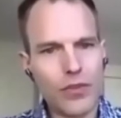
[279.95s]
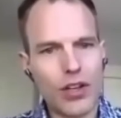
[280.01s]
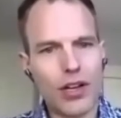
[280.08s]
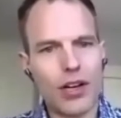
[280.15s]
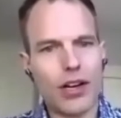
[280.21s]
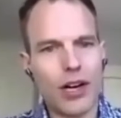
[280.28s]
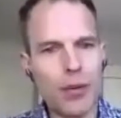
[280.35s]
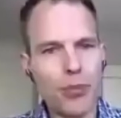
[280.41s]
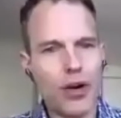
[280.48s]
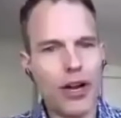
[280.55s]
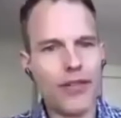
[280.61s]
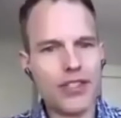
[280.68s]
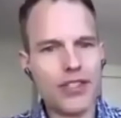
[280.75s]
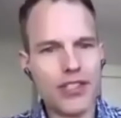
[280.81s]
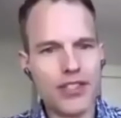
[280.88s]
Our
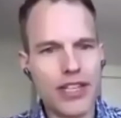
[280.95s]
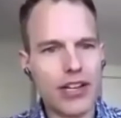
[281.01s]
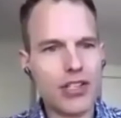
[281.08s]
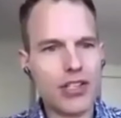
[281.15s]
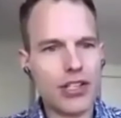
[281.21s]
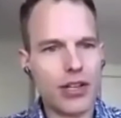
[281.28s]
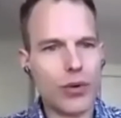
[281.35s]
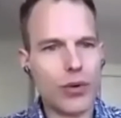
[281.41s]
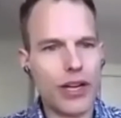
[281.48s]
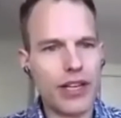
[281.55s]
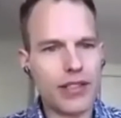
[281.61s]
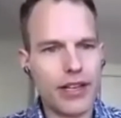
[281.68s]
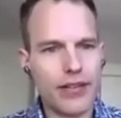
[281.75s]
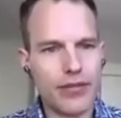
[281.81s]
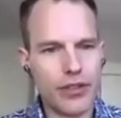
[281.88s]
province is actually quite
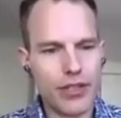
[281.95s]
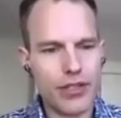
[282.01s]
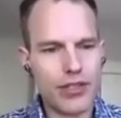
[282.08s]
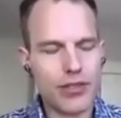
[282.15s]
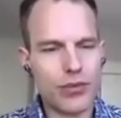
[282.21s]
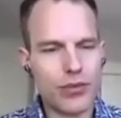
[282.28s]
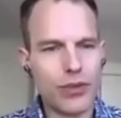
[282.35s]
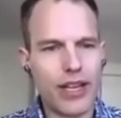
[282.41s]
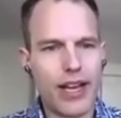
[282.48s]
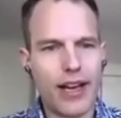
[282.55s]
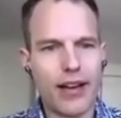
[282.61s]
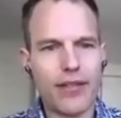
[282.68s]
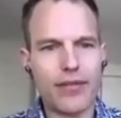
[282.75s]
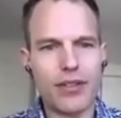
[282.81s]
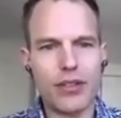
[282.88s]
diverse. We
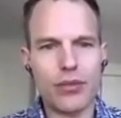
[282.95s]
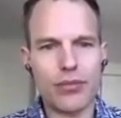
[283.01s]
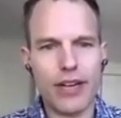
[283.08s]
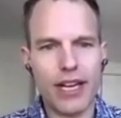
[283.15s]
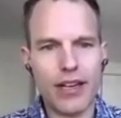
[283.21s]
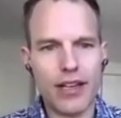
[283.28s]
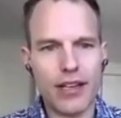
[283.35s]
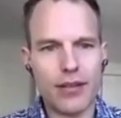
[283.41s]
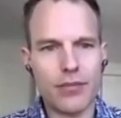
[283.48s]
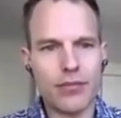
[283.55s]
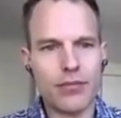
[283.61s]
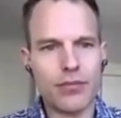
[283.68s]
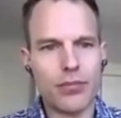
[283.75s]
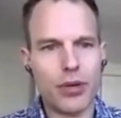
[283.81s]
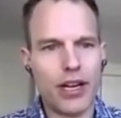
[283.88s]
have
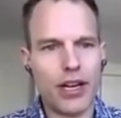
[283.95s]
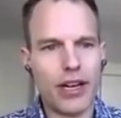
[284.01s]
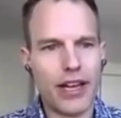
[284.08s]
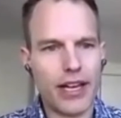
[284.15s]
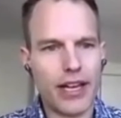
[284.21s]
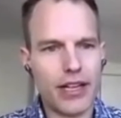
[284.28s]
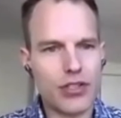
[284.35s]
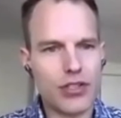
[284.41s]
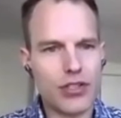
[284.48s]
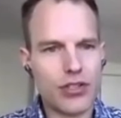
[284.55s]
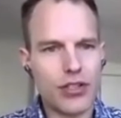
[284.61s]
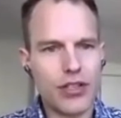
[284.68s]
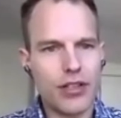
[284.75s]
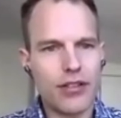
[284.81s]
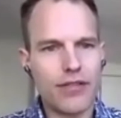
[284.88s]
uranium, potash,
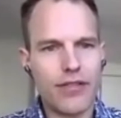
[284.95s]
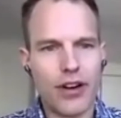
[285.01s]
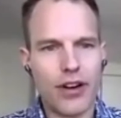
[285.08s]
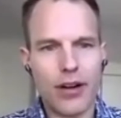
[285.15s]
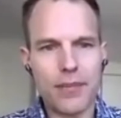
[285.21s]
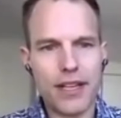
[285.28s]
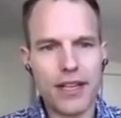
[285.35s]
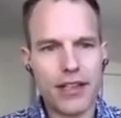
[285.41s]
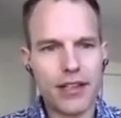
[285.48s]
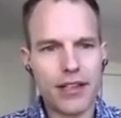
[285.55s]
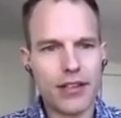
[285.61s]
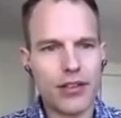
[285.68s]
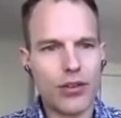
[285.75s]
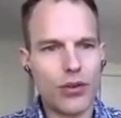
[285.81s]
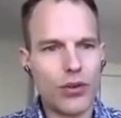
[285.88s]
farming,
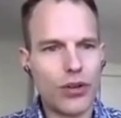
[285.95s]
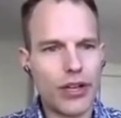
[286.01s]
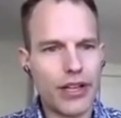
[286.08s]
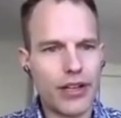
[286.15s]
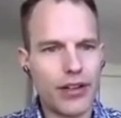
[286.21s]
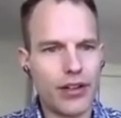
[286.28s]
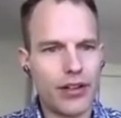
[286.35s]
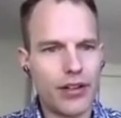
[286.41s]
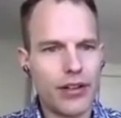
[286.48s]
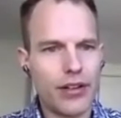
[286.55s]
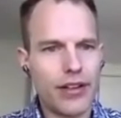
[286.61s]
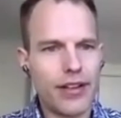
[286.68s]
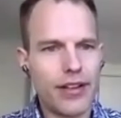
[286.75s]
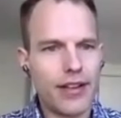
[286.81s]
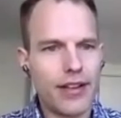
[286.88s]
oil,
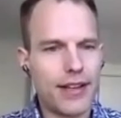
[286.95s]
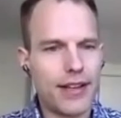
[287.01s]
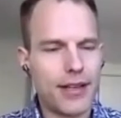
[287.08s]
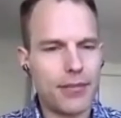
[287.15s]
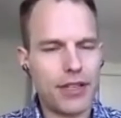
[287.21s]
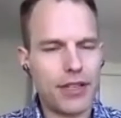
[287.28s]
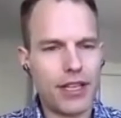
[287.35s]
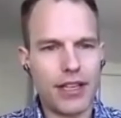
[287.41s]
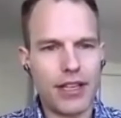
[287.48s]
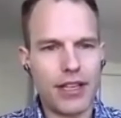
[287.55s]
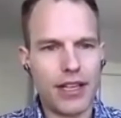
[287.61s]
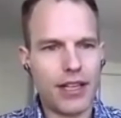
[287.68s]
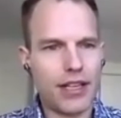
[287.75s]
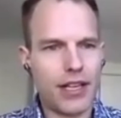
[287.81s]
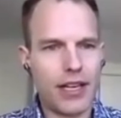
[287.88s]
and
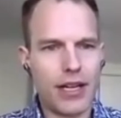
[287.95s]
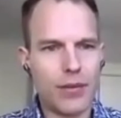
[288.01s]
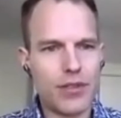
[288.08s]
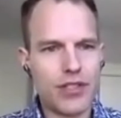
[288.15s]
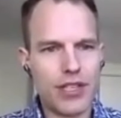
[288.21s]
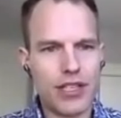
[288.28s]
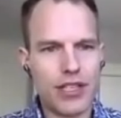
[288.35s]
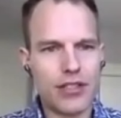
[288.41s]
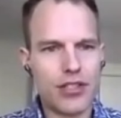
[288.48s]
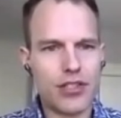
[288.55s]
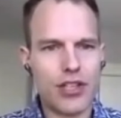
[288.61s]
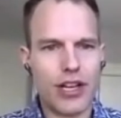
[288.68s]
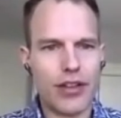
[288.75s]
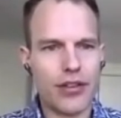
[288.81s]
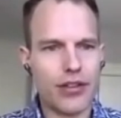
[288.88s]
then I would say
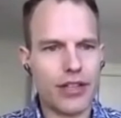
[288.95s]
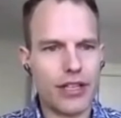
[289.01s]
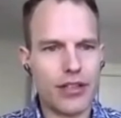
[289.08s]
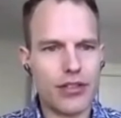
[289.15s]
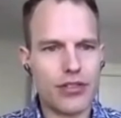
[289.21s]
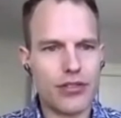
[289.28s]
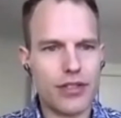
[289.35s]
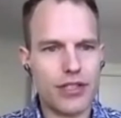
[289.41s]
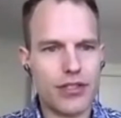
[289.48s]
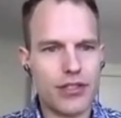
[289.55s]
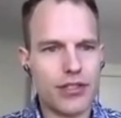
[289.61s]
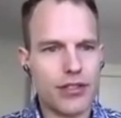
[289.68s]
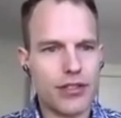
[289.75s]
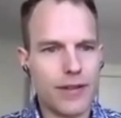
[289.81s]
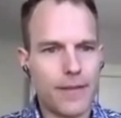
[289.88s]
just other
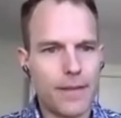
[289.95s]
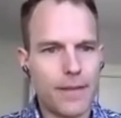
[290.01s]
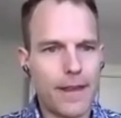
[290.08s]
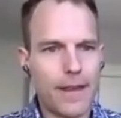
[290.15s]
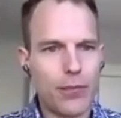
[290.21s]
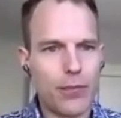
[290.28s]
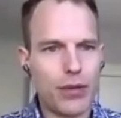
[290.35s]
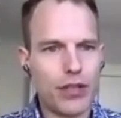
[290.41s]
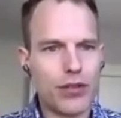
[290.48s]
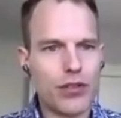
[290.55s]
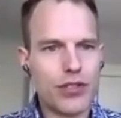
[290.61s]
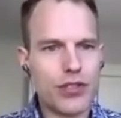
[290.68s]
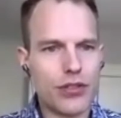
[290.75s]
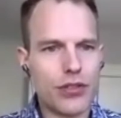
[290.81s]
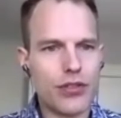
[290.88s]
industries. But
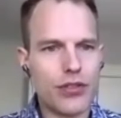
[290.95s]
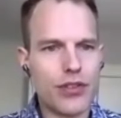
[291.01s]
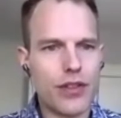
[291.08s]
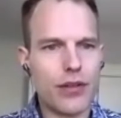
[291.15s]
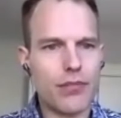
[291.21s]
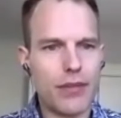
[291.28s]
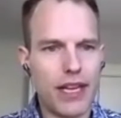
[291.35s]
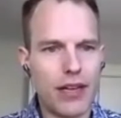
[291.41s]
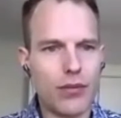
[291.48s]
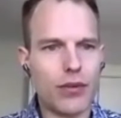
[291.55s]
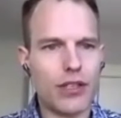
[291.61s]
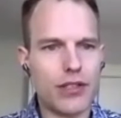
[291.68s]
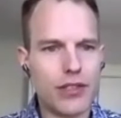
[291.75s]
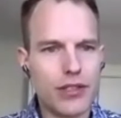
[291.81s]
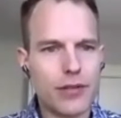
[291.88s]
those are the main ones.